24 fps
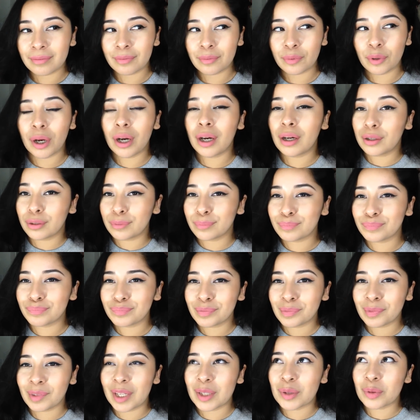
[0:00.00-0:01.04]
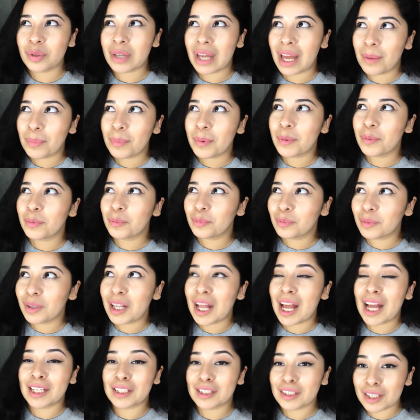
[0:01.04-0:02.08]
Well, that's what happened
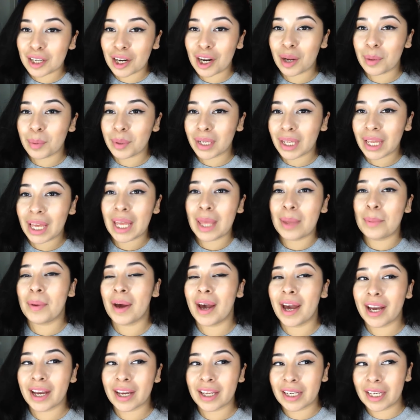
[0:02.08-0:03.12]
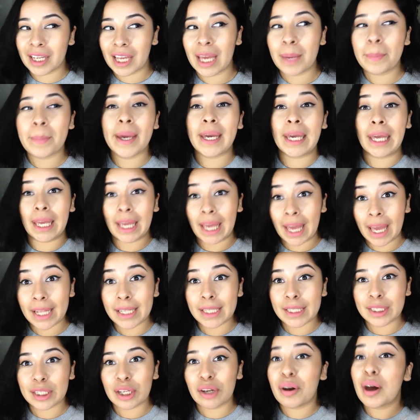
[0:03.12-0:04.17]
last time when it came back, and it came back
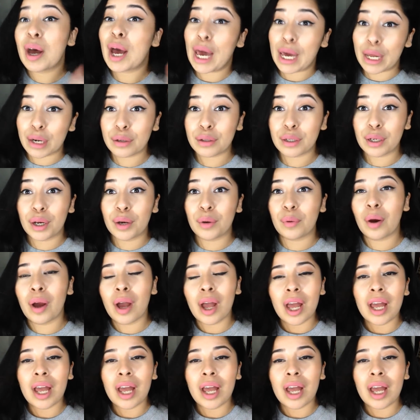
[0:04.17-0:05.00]
again. So I don't know.